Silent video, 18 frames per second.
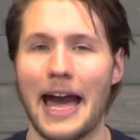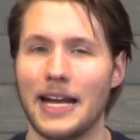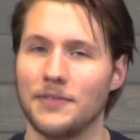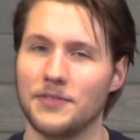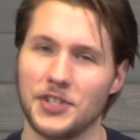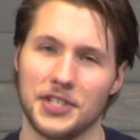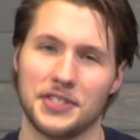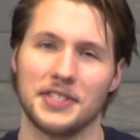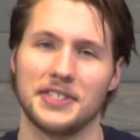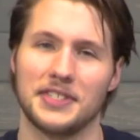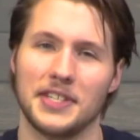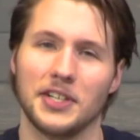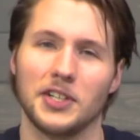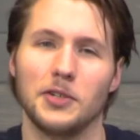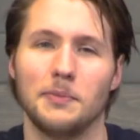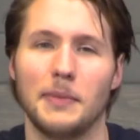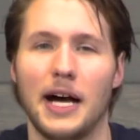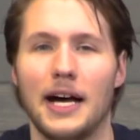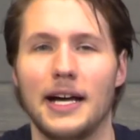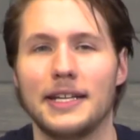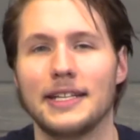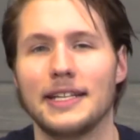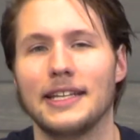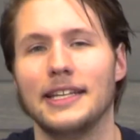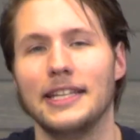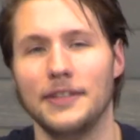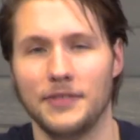out of just a single
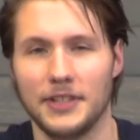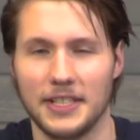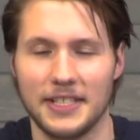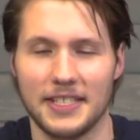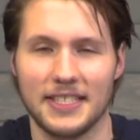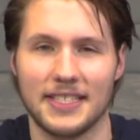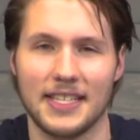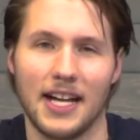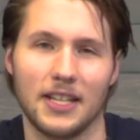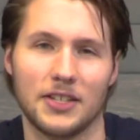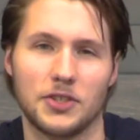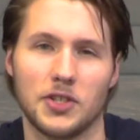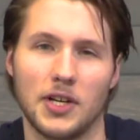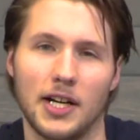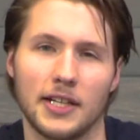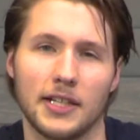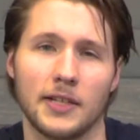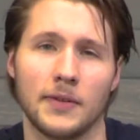mod, even in a stock truck.